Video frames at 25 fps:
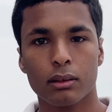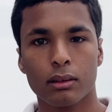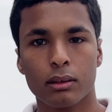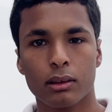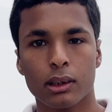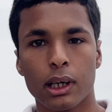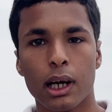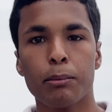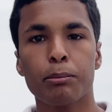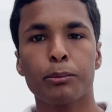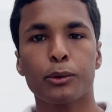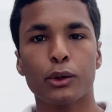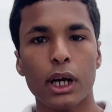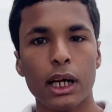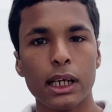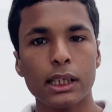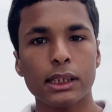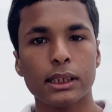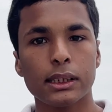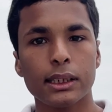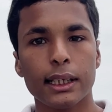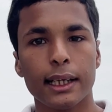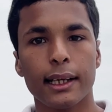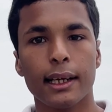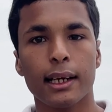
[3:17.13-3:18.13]
I'm
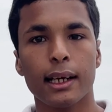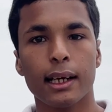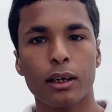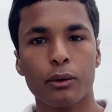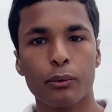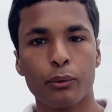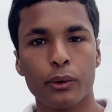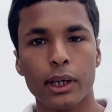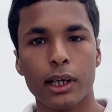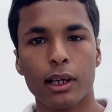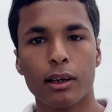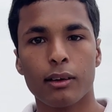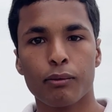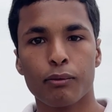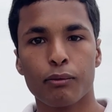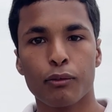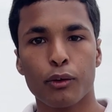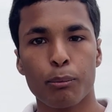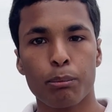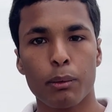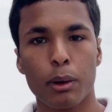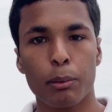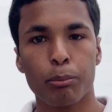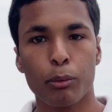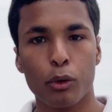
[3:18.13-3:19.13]
translating and reading from
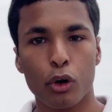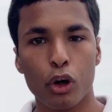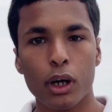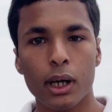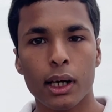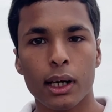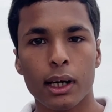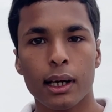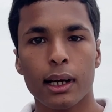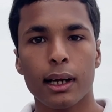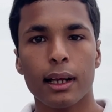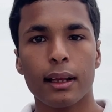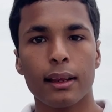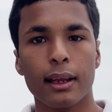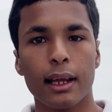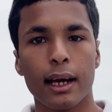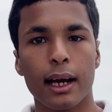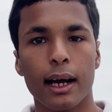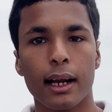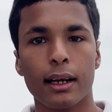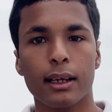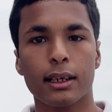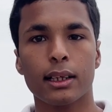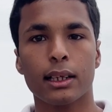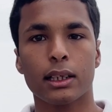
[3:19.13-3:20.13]
the book
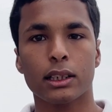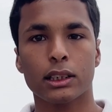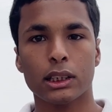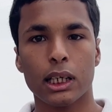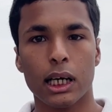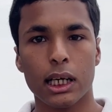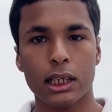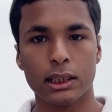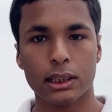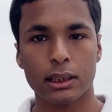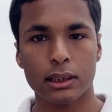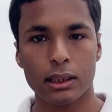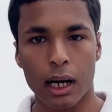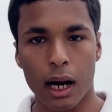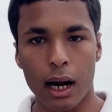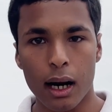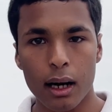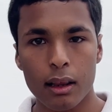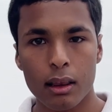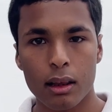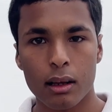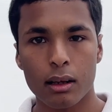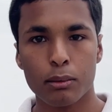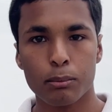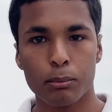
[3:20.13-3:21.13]
Dayanand Shastrat
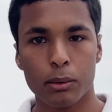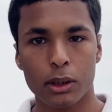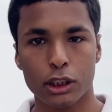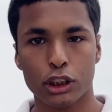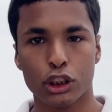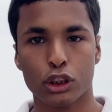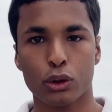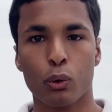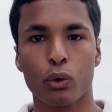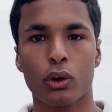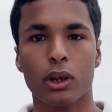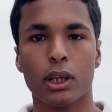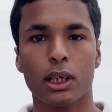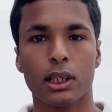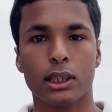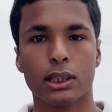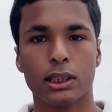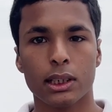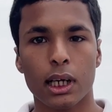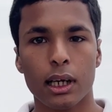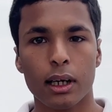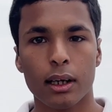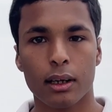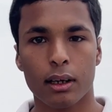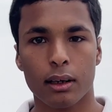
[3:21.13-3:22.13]
Prashnottar
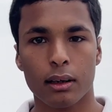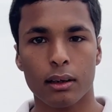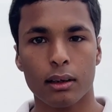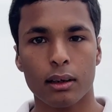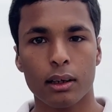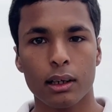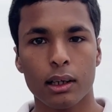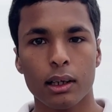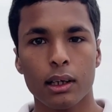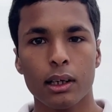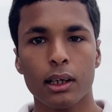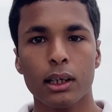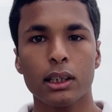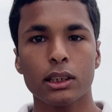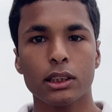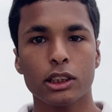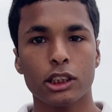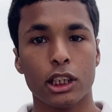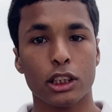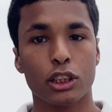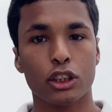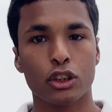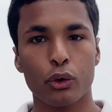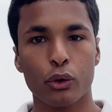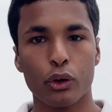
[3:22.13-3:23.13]
Sangraha.
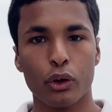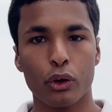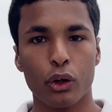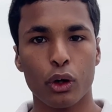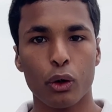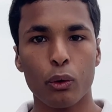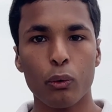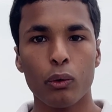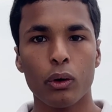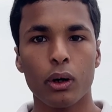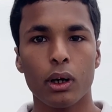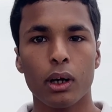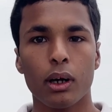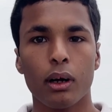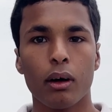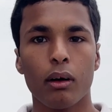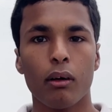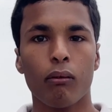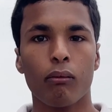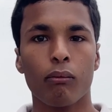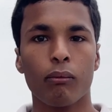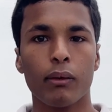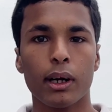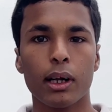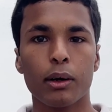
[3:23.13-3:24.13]
Just so you know,
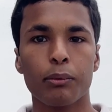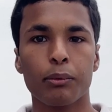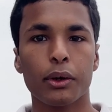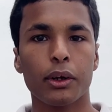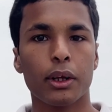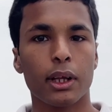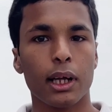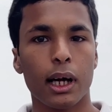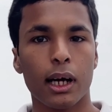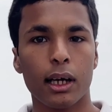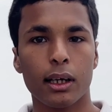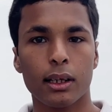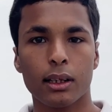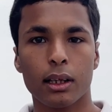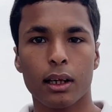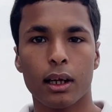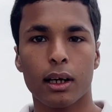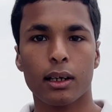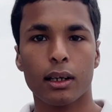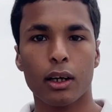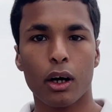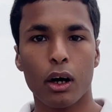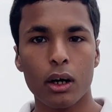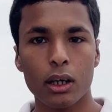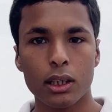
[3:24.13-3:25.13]
whenever Dayanand
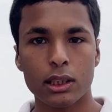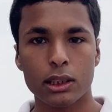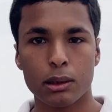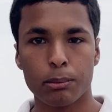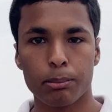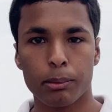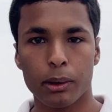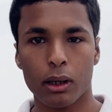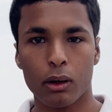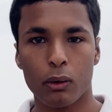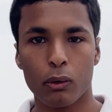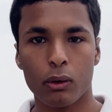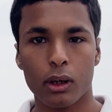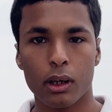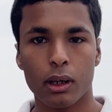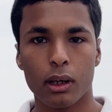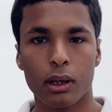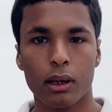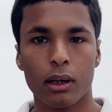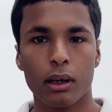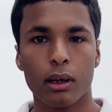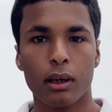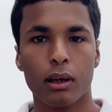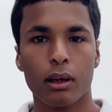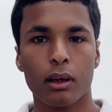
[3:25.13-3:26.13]
talks about
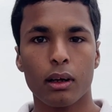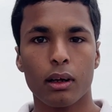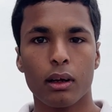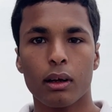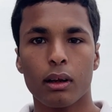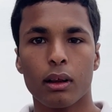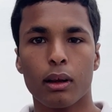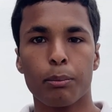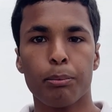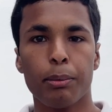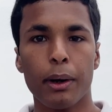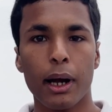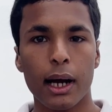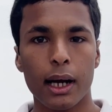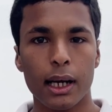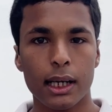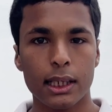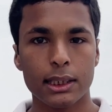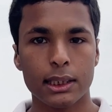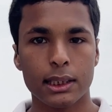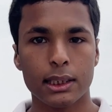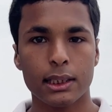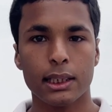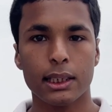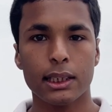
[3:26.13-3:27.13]
the
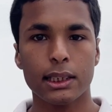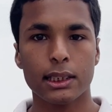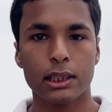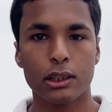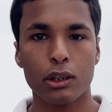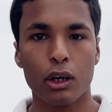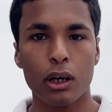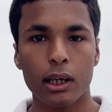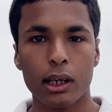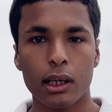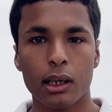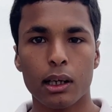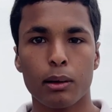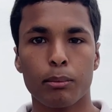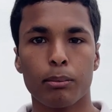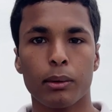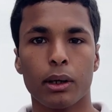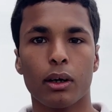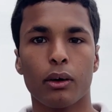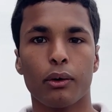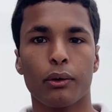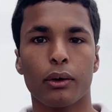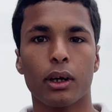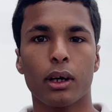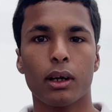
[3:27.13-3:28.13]
past, he's talking
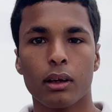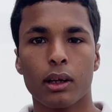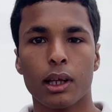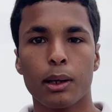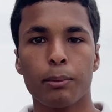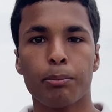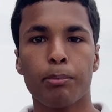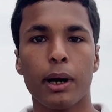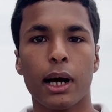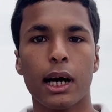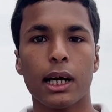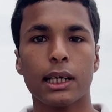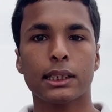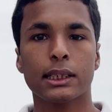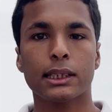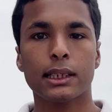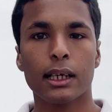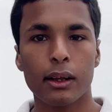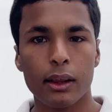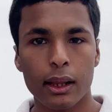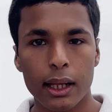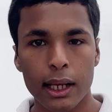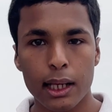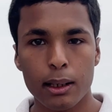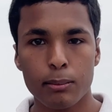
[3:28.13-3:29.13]
about the past
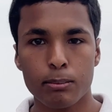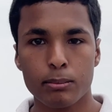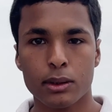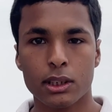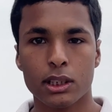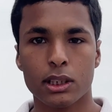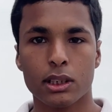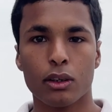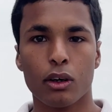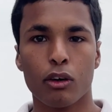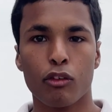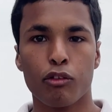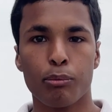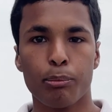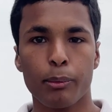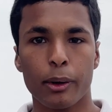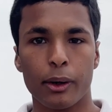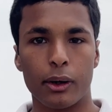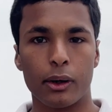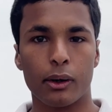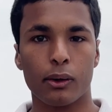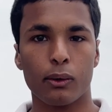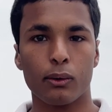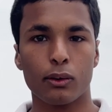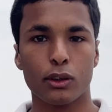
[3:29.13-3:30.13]
claims of
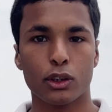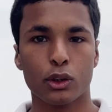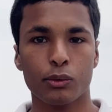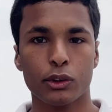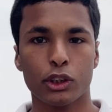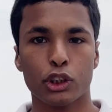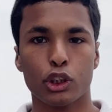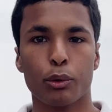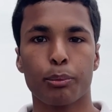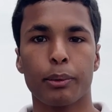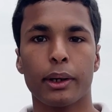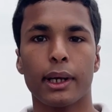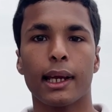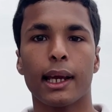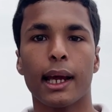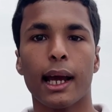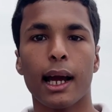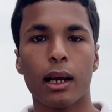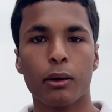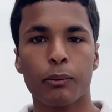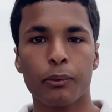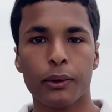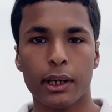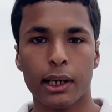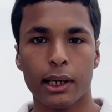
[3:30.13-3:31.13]
miracles which are being
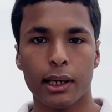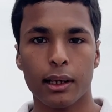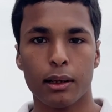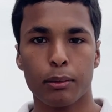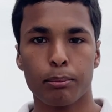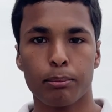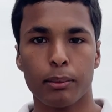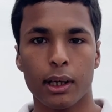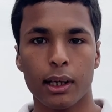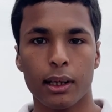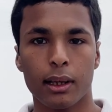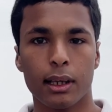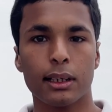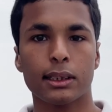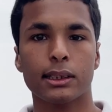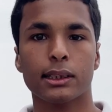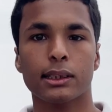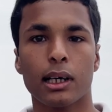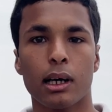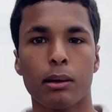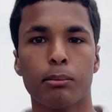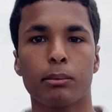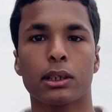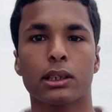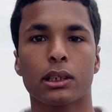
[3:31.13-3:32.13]
advocated by the
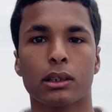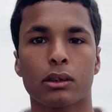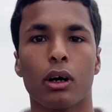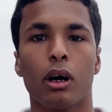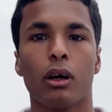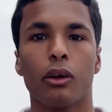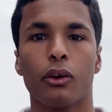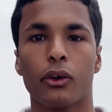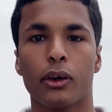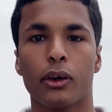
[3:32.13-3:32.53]
Islamic scholar.